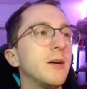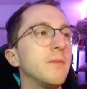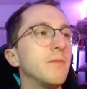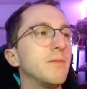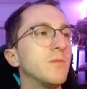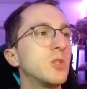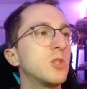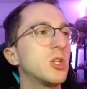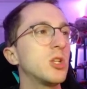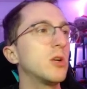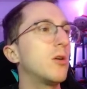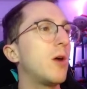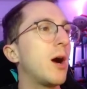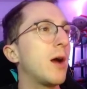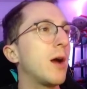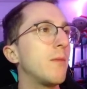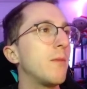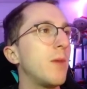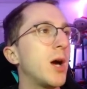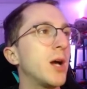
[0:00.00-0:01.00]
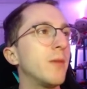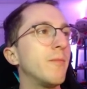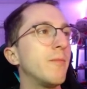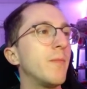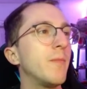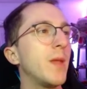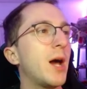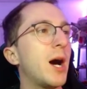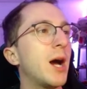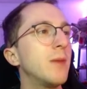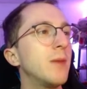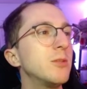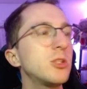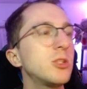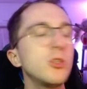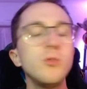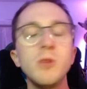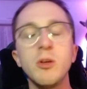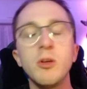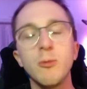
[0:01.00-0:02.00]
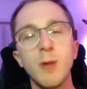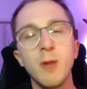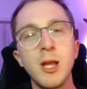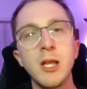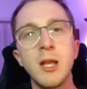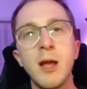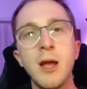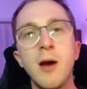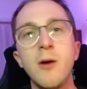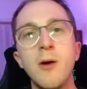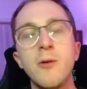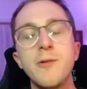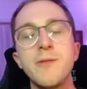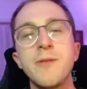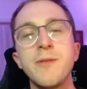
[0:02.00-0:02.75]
So I'm assuming right now